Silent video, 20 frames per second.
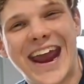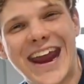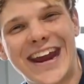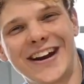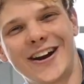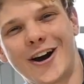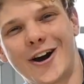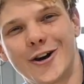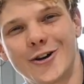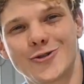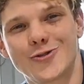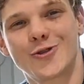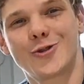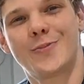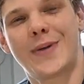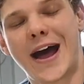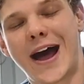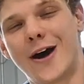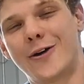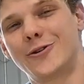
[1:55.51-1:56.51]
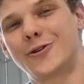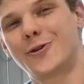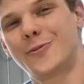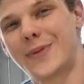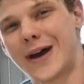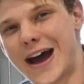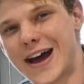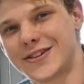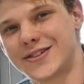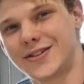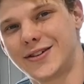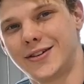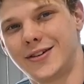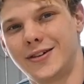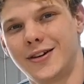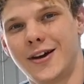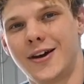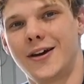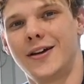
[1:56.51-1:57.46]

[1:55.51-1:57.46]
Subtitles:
800-pound capacity.